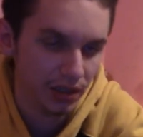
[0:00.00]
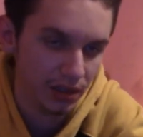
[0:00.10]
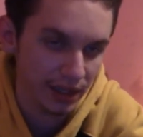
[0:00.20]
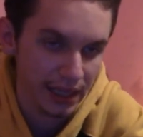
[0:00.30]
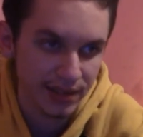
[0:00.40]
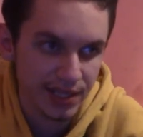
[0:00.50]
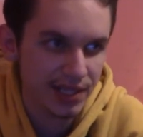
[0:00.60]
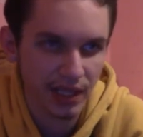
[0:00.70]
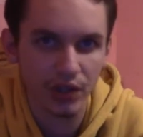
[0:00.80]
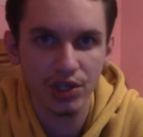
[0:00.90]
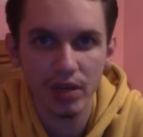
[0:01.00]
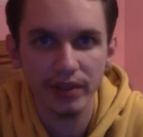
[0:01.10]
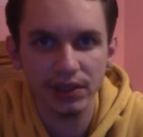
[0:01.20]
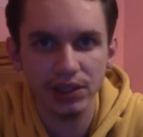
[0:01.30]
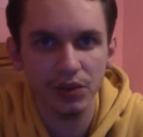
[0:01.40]
Like, at least he's not at the gym.
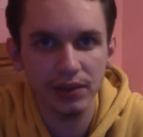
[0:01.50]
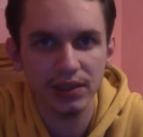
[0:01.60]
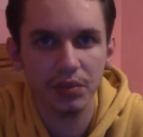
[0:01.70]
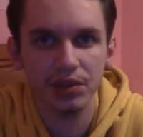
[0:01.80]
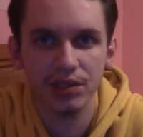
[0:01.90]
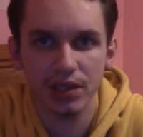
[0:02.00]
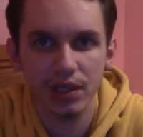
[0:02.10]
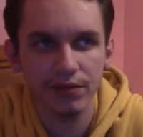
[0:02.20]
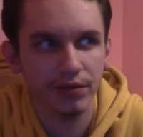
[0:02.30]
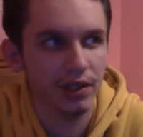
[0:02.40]
Like, he's doing something with his life.